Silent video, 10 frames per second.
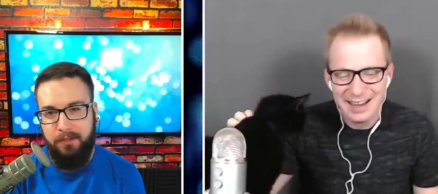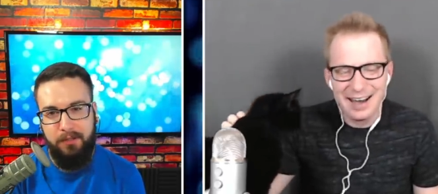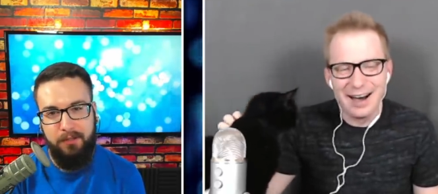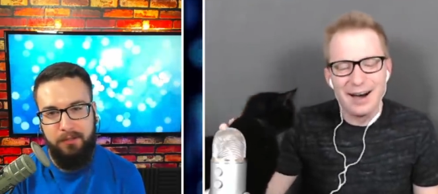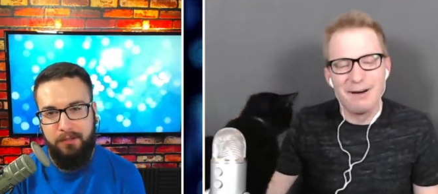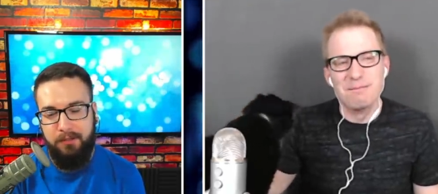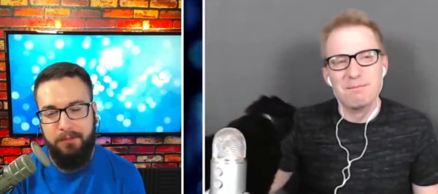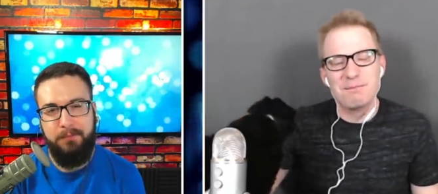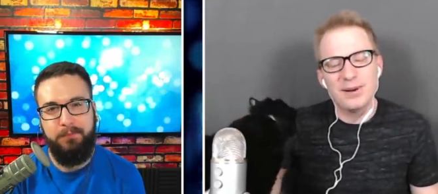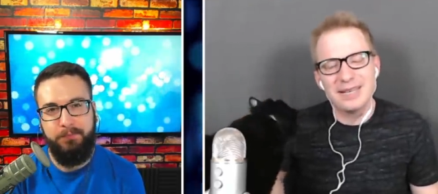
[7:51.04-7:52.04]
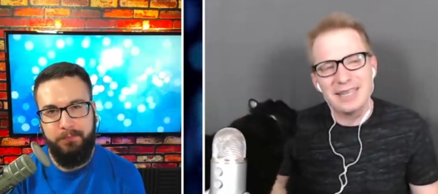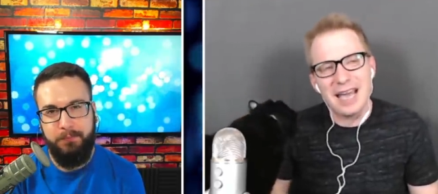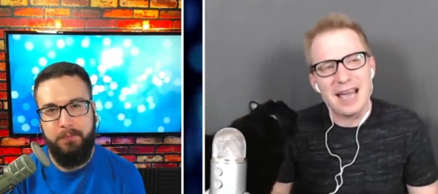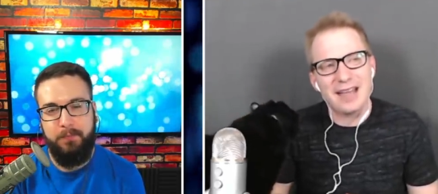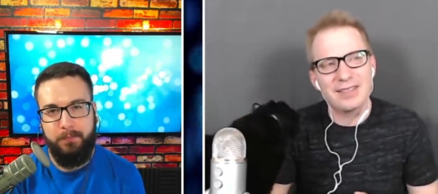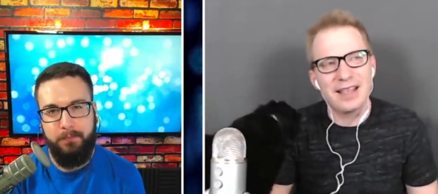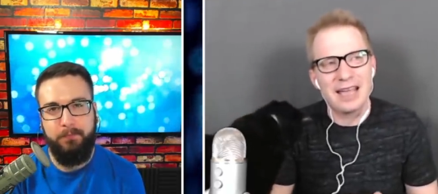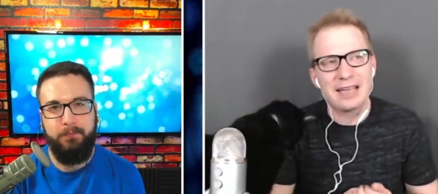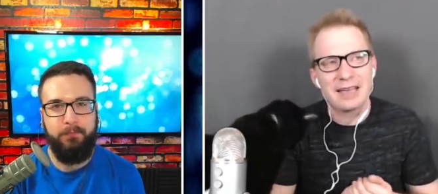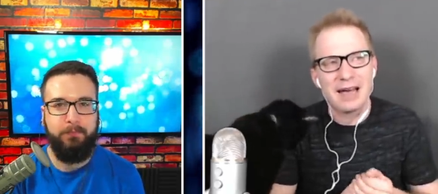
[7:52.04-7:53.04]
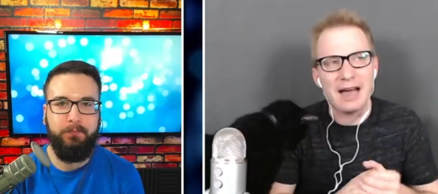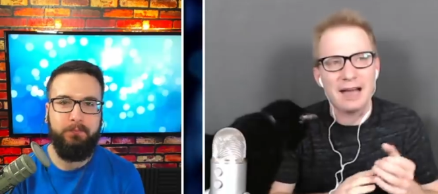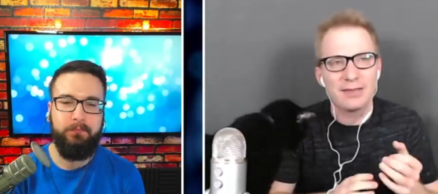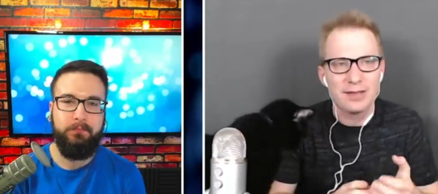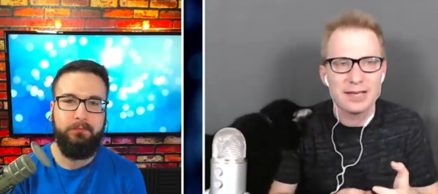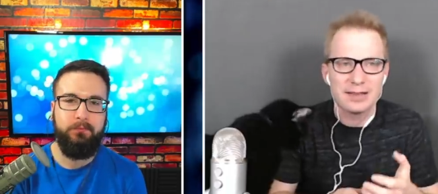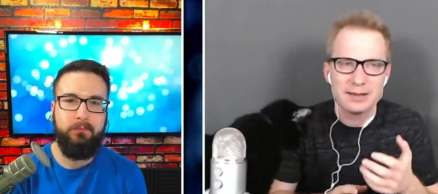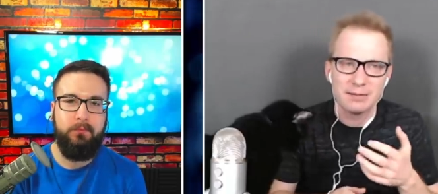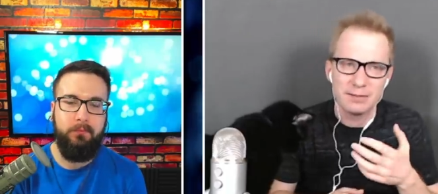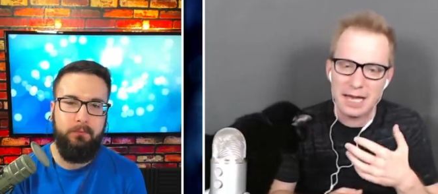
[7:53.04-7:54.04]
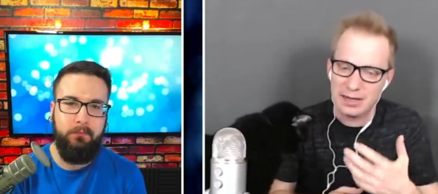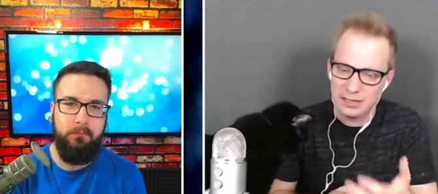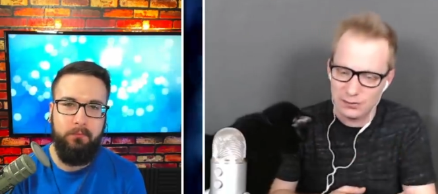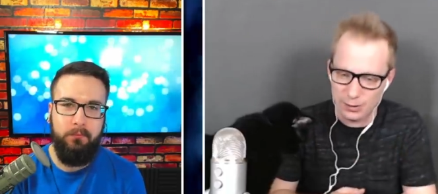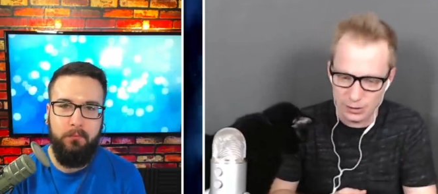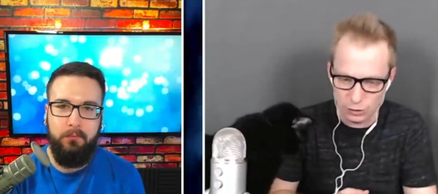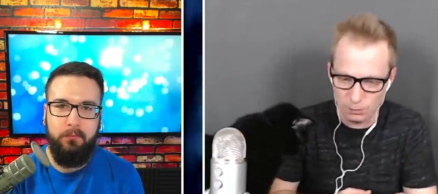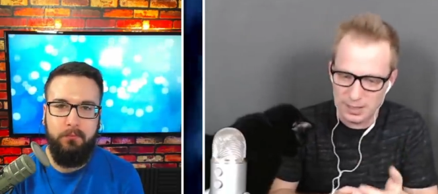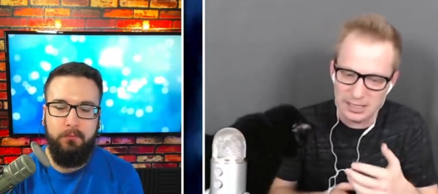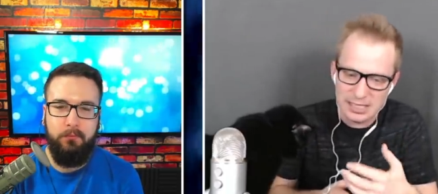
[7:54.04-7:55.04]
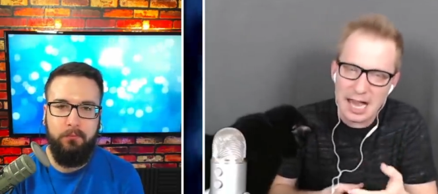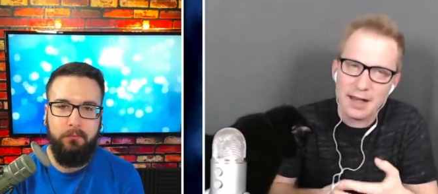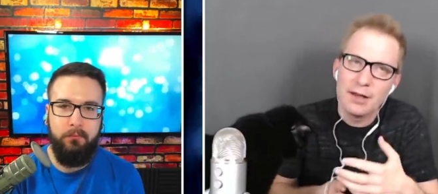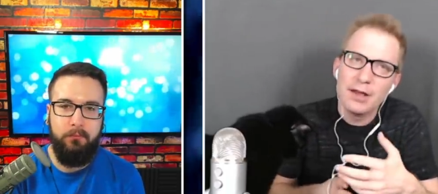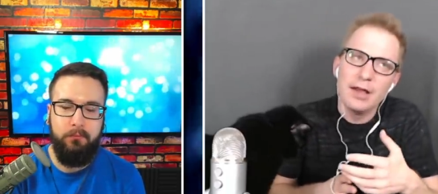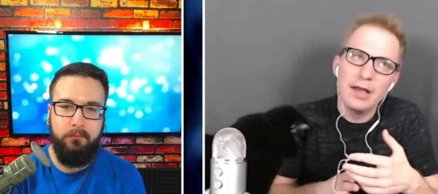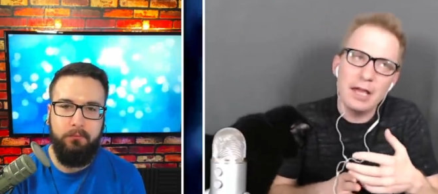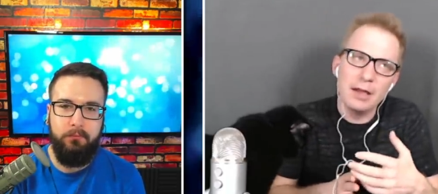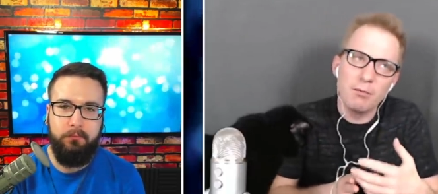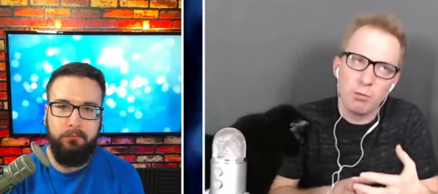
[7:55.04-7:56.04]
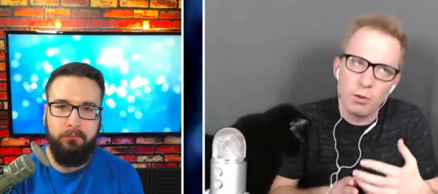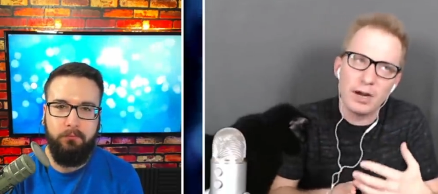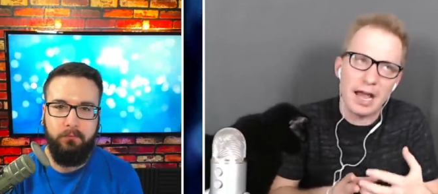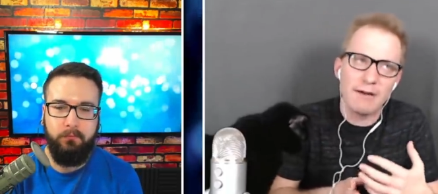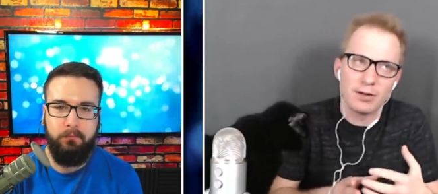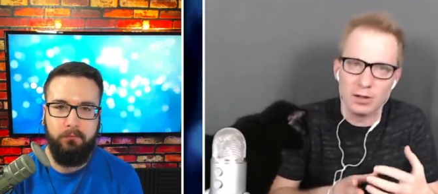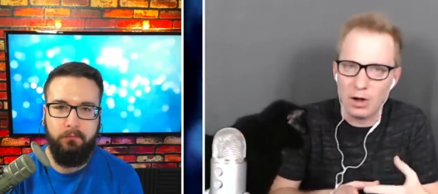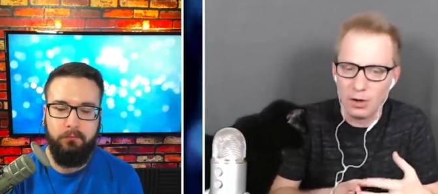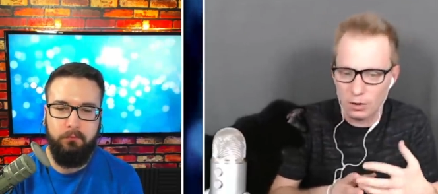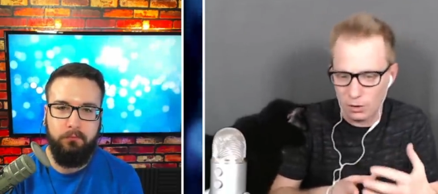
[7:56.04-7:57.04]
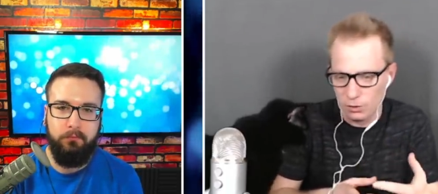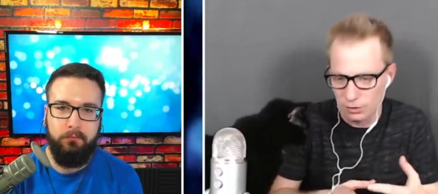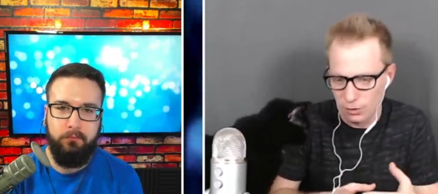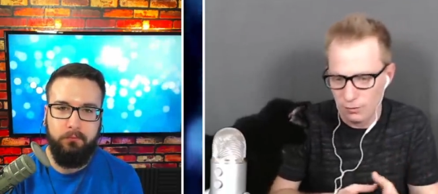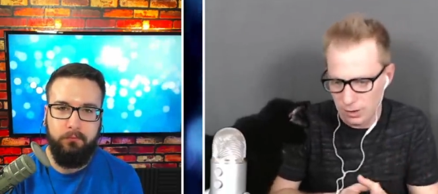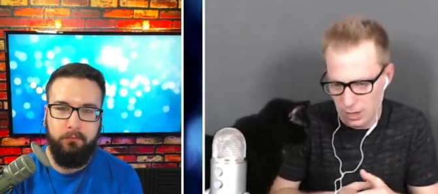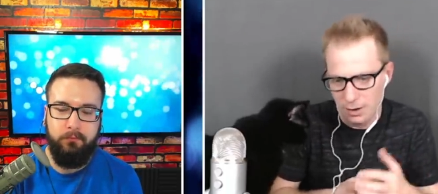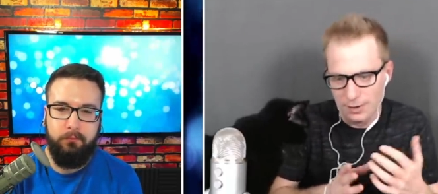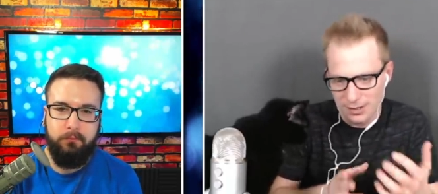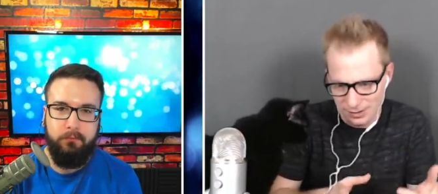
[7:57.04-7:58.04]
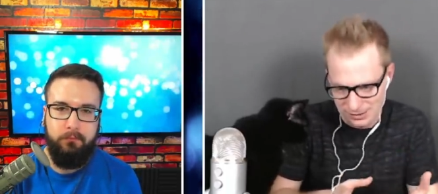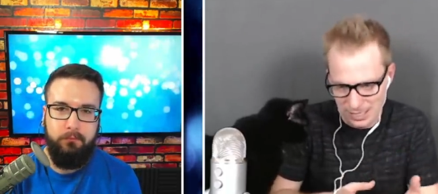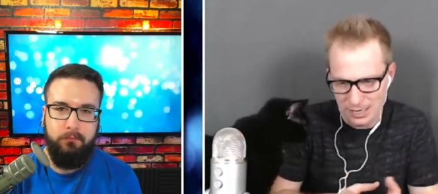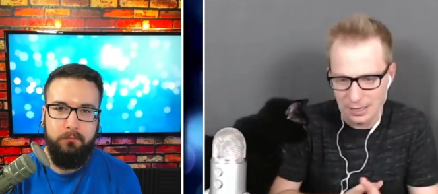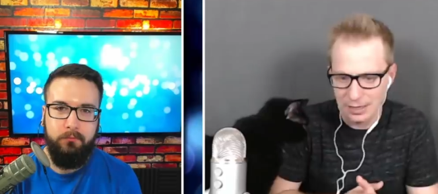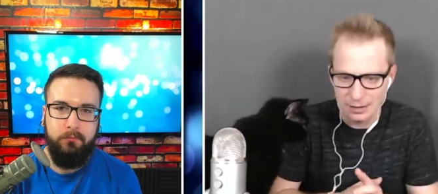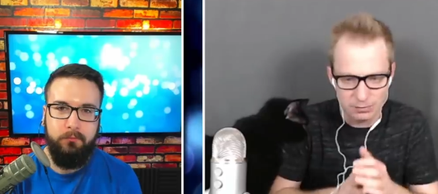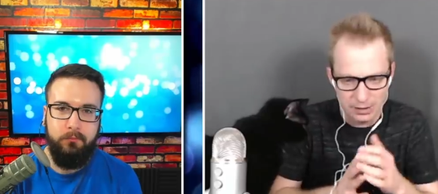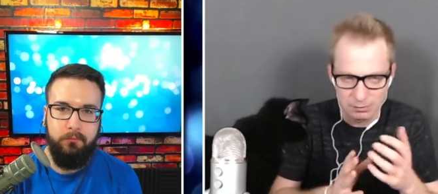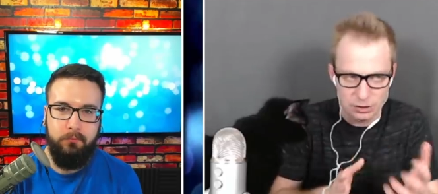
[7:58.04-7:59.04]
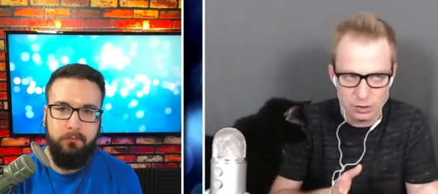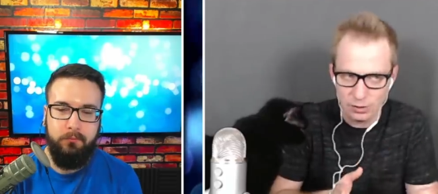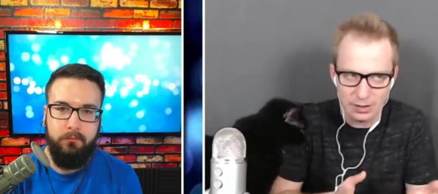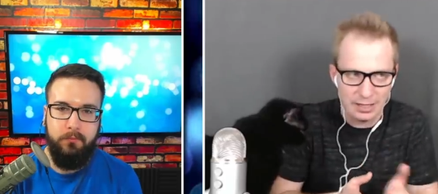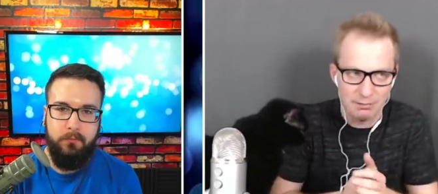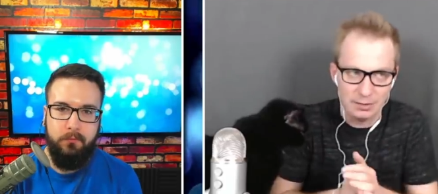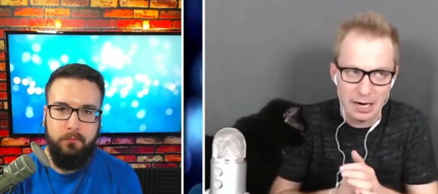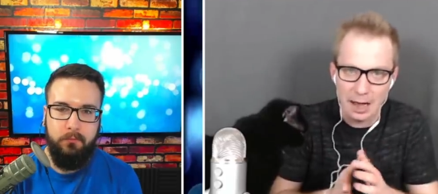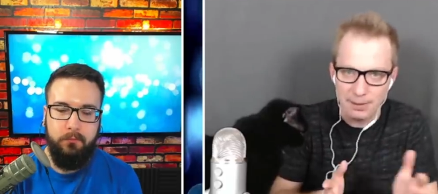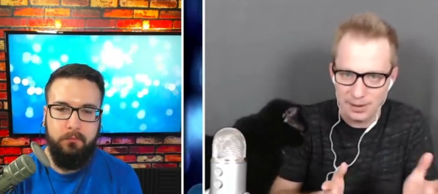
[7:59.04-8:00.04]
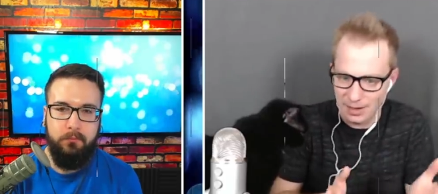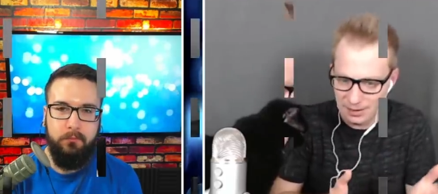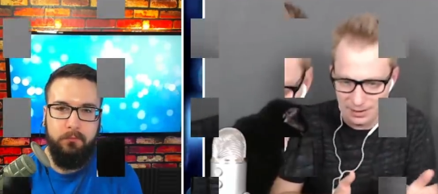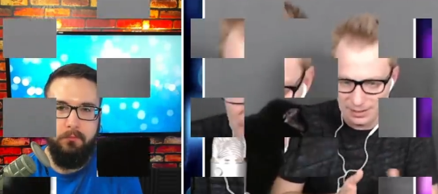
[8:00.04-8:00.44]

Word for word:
Speaker 1: Um, but yeah, like I think that is very true because yeah, it would have a long hurdle to overcome in the Senate, and it, it would certainly not be likely to